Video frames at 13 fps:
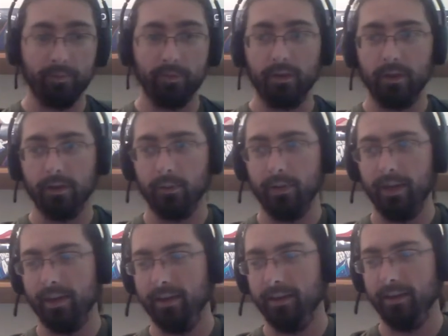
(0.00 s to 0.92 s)
is going to go
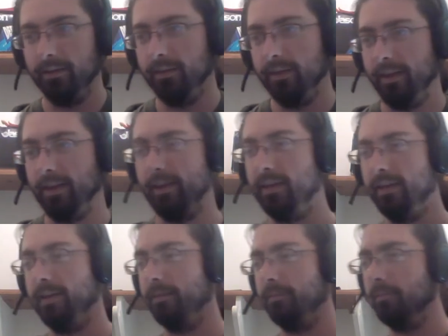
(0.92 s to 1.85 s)
ahead
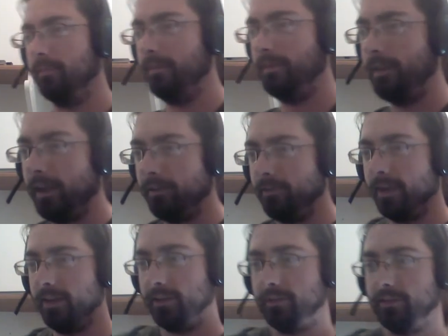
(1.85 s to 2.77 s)
and take
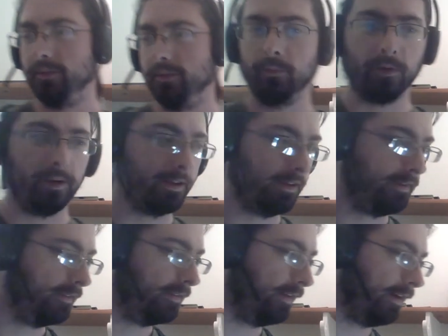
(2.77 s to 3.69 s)
advantage and walk
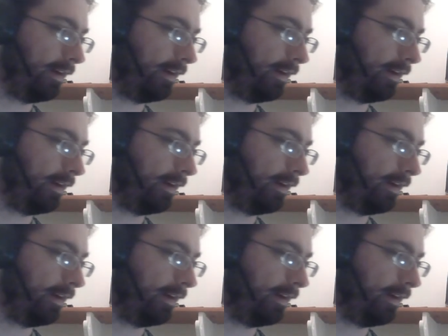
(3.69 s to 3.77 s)
into the